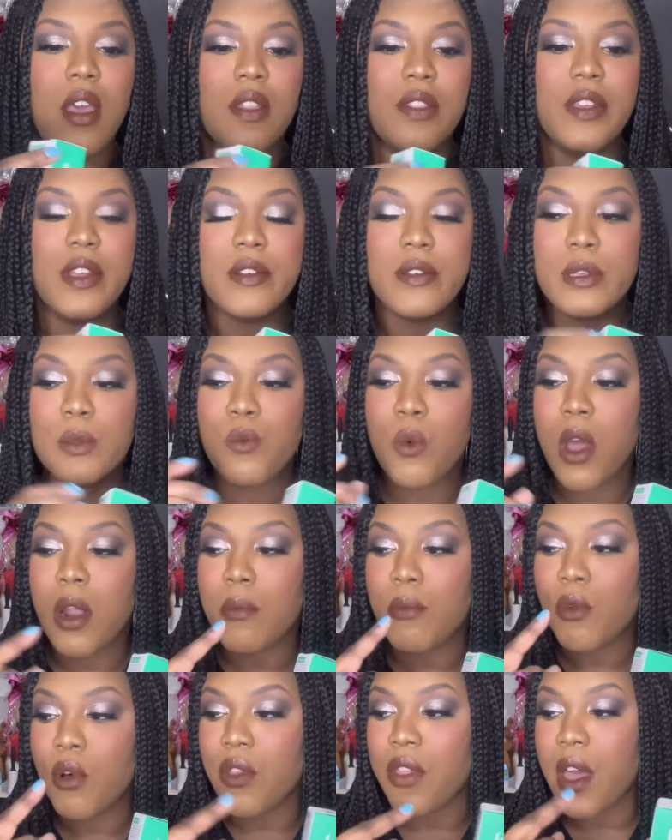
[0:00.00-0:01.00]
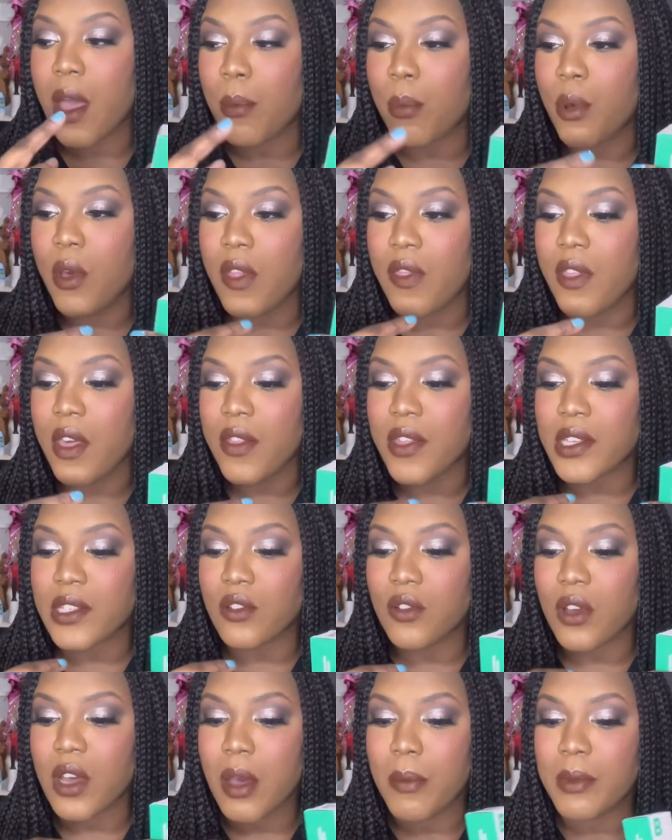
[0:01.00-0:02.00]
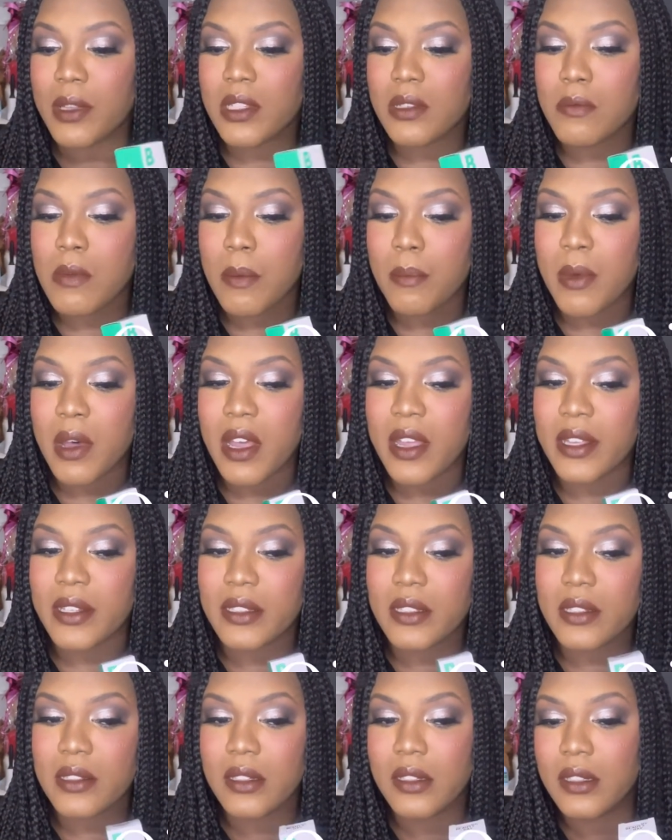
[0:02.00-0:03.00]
There is one more that I put in there that's not coming to my mind.